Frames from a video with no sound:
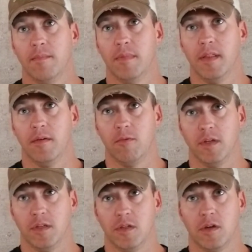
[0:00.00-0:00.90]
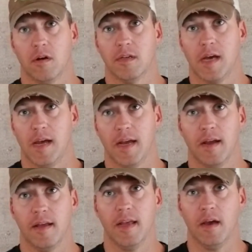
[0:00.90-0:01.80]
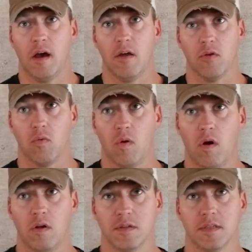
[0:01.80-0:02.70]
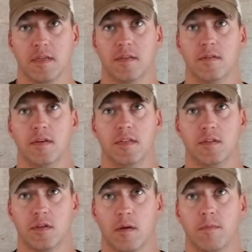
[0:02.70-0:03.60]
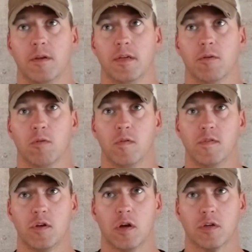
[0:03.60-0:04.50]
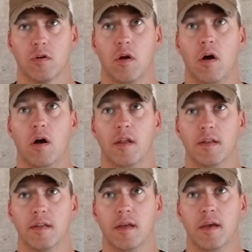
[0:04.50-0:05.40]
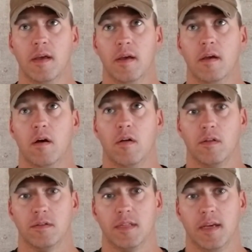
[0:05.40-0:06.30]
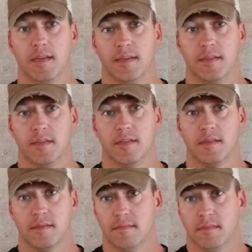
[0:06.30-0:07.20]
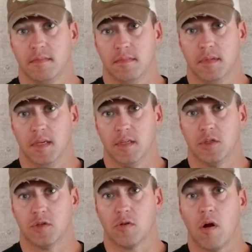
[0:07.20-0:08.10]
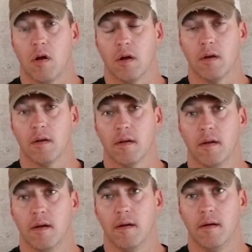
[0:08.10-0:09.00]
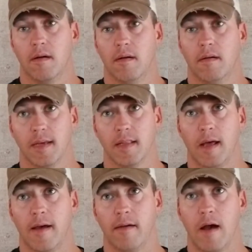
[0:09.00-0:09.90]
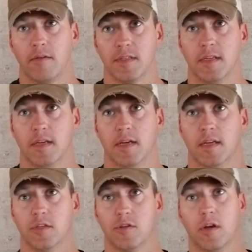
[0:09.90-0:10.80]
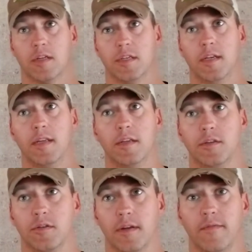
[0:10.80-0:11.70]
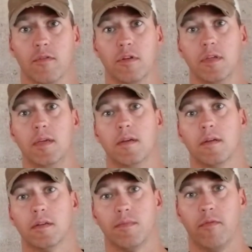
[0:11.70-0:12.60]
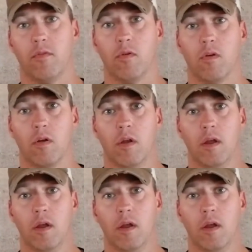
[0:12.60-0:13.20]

but then when you start tying other walls into it and you start putting your roof structure on and all those things, it just gets stronger. Uh, I, I, was in the construction industry for years before